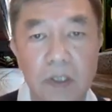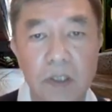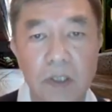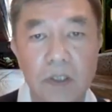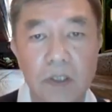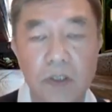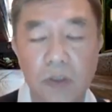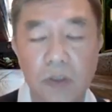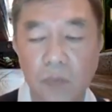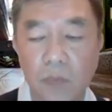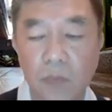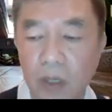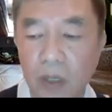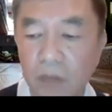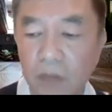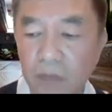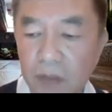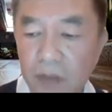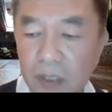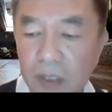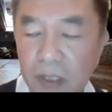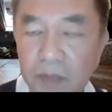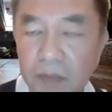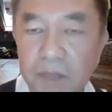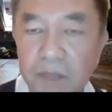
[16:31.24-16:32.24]
So whatever
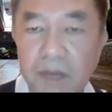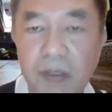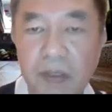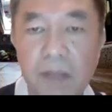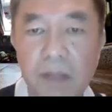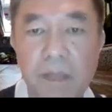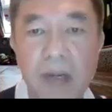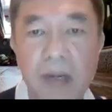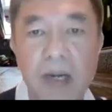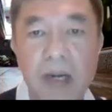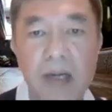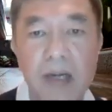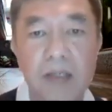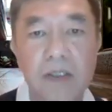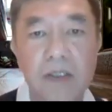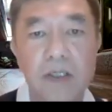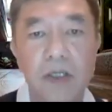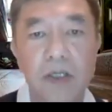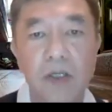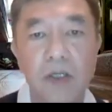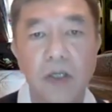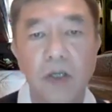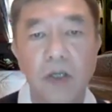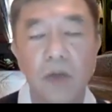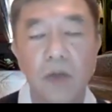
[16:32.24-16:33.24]
done in the past
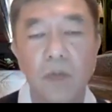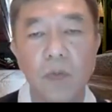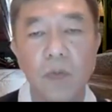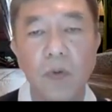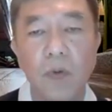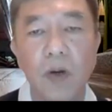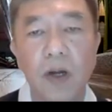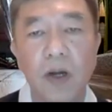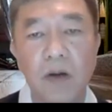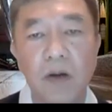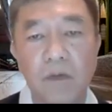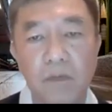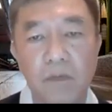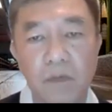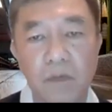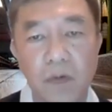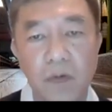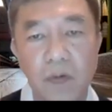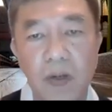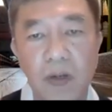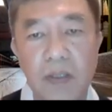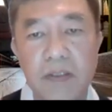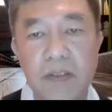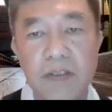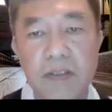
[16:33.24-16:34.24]
will
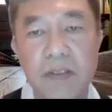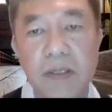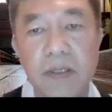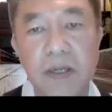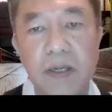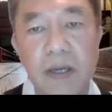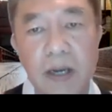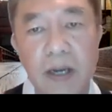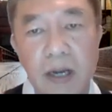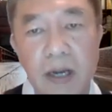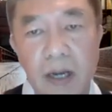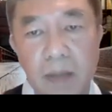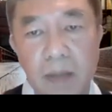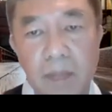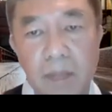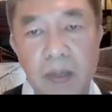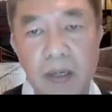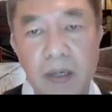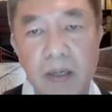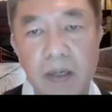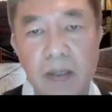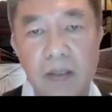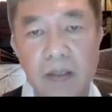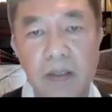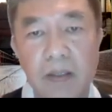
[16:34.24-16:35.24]
unfold as
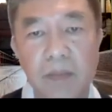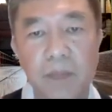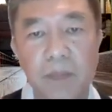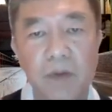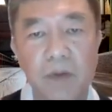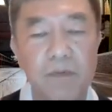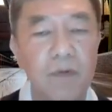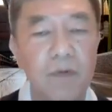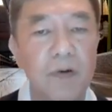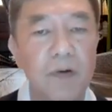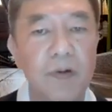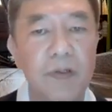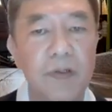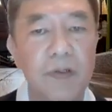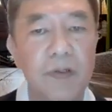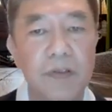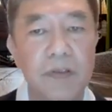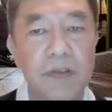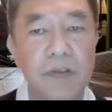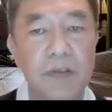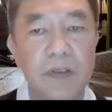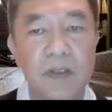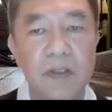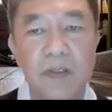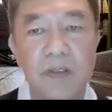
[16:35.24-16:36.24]
karma before
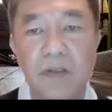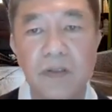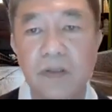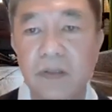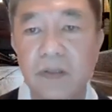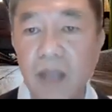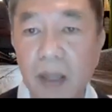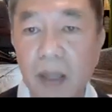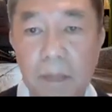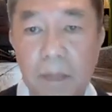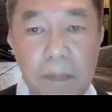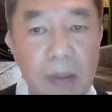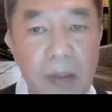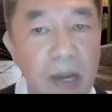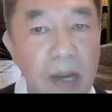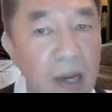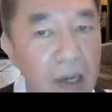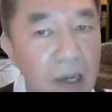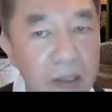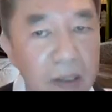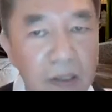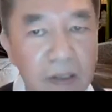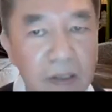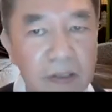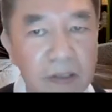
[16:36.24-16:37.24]
us. That
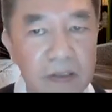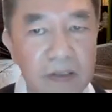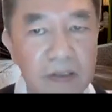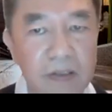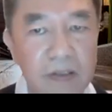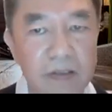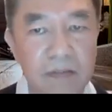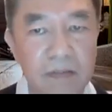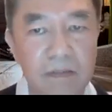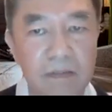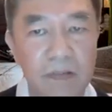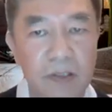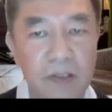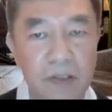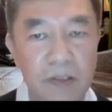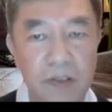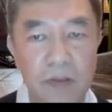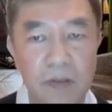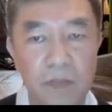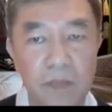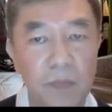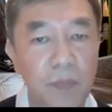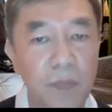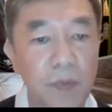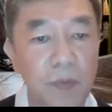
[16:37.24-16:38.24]
part
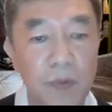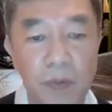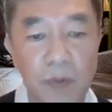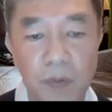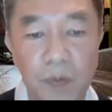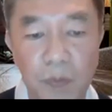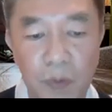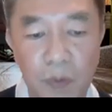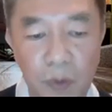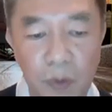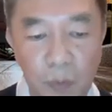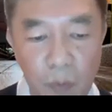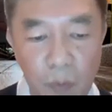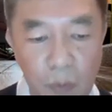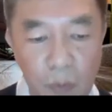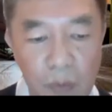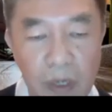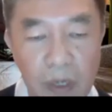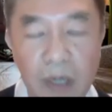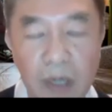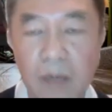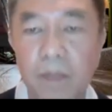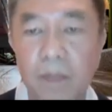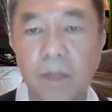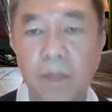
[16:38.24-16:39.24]
it will
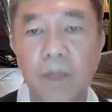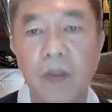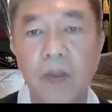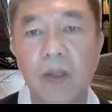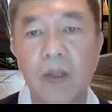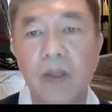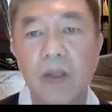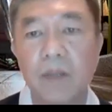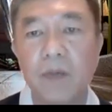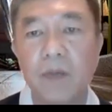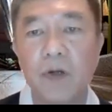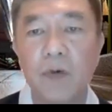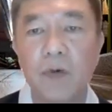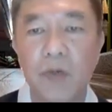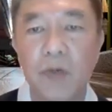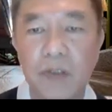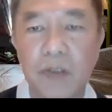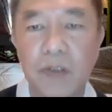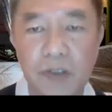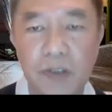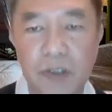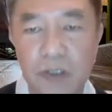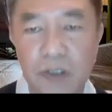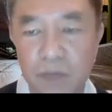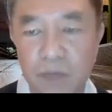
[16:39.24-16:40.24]
come. The
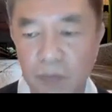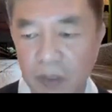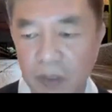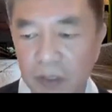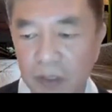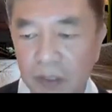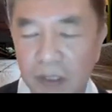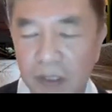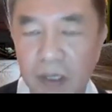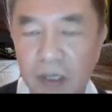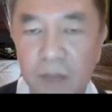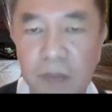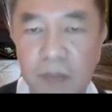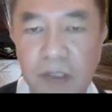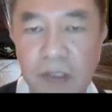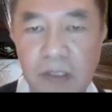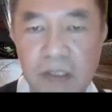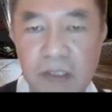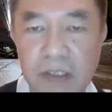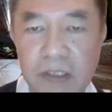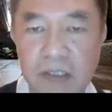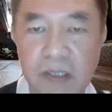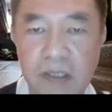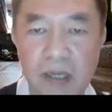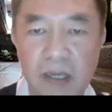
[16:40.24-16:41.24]
question is whether it comes in
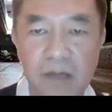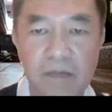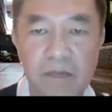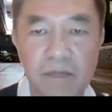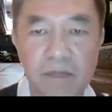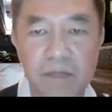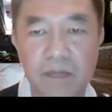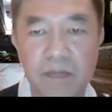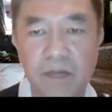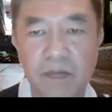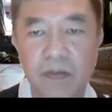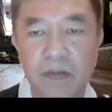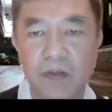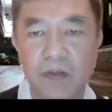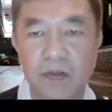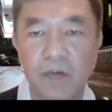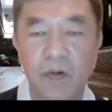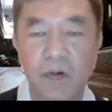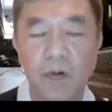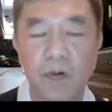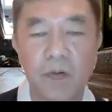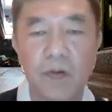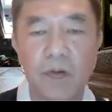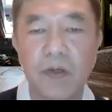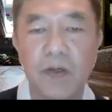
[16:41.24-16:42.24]
this life,
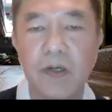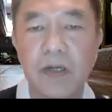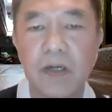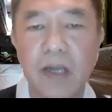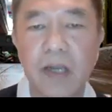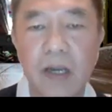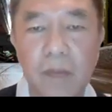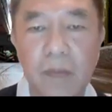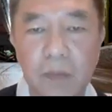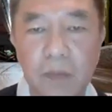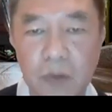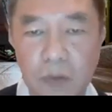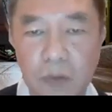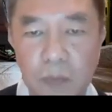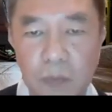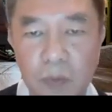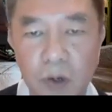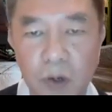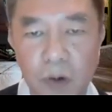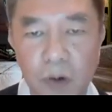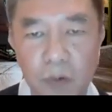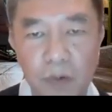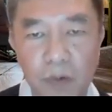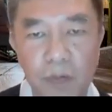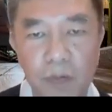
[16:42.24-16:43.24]
or it can come
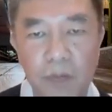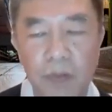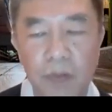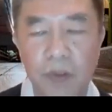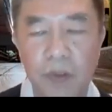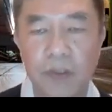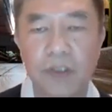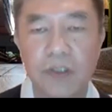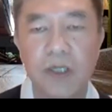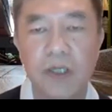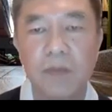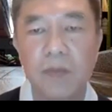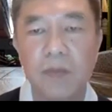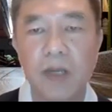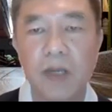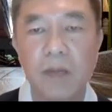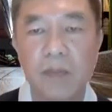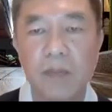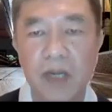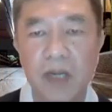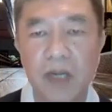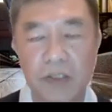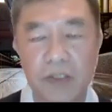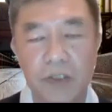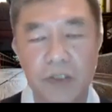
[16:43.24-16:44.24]
tomorrow. It's going to come
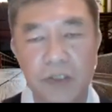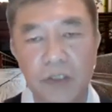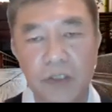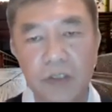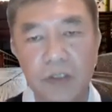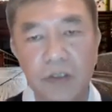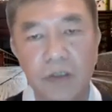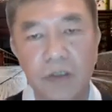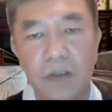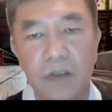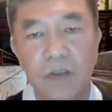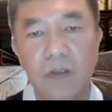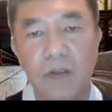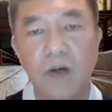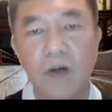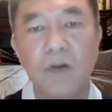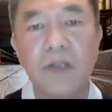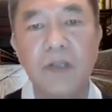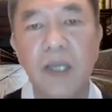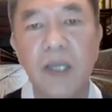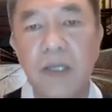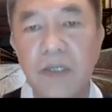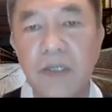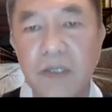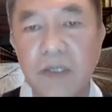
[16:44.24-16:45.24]
next year, or
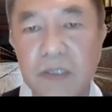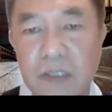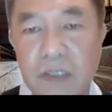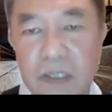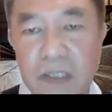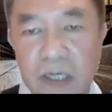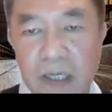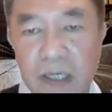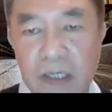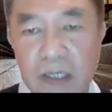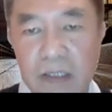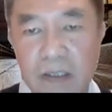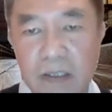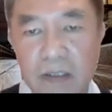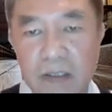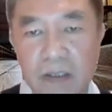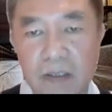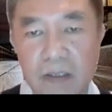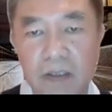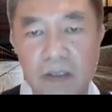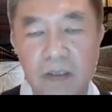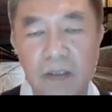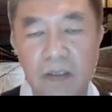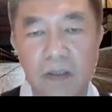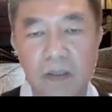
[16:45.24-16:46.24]
10 years later,
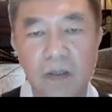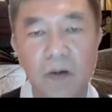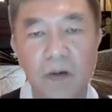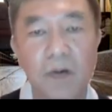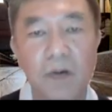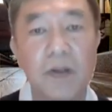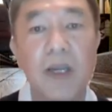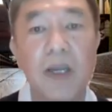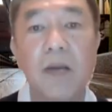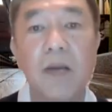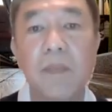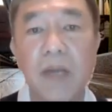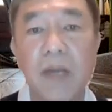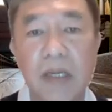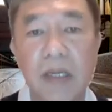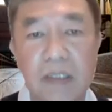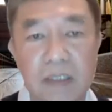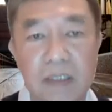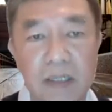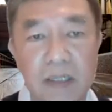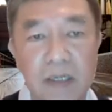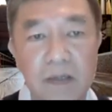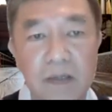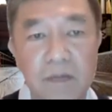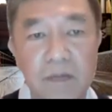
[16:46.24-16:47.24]
or it come next
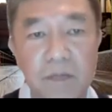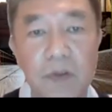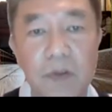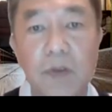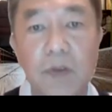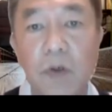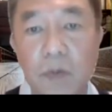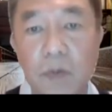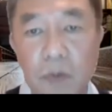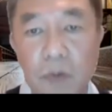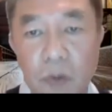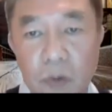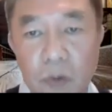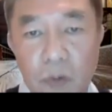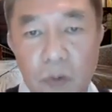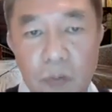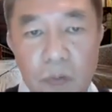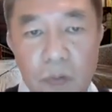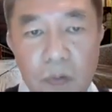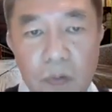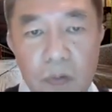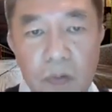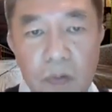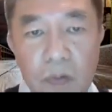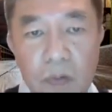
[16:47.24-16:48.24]
life. We don't know.
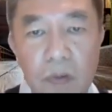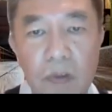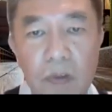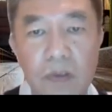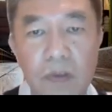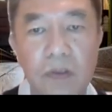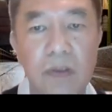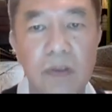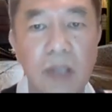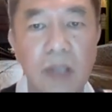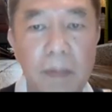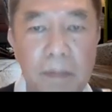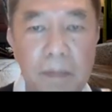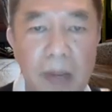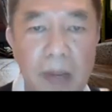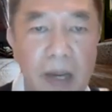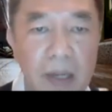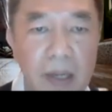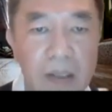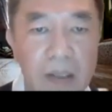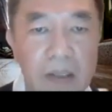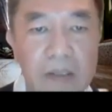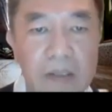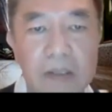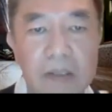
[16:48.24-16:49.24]
So that
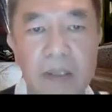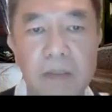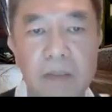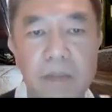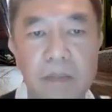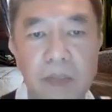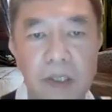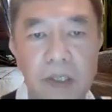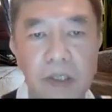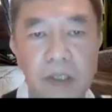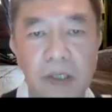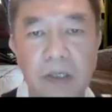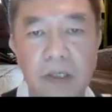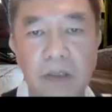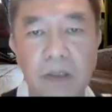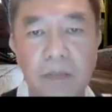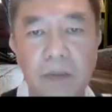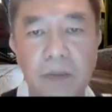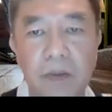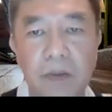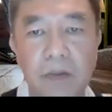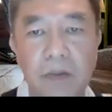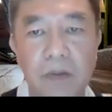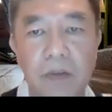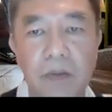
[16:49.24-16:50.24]
part is
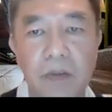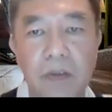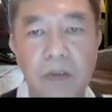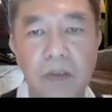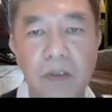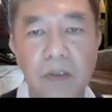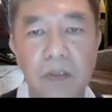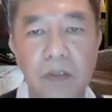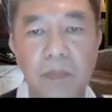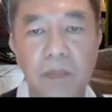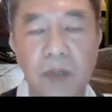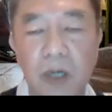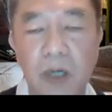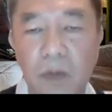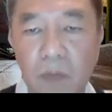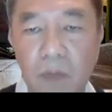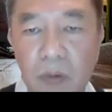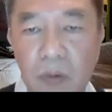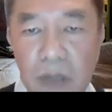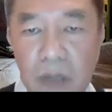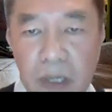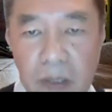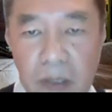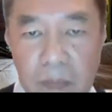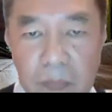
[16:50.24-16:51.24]
unpredictable. But it
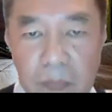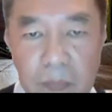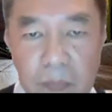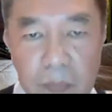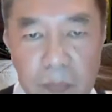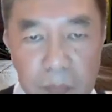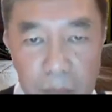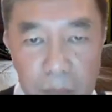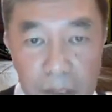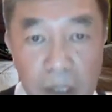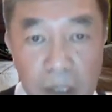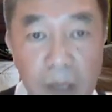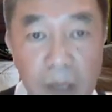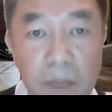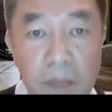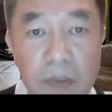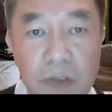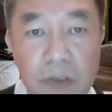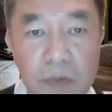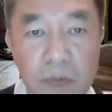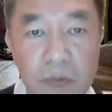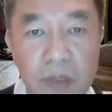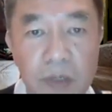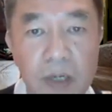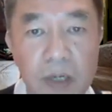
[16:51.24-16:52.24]
will come, become
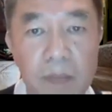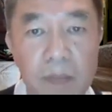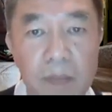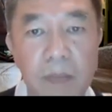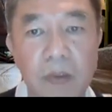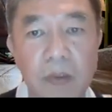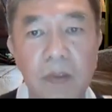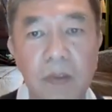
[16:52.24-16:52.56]
as will come.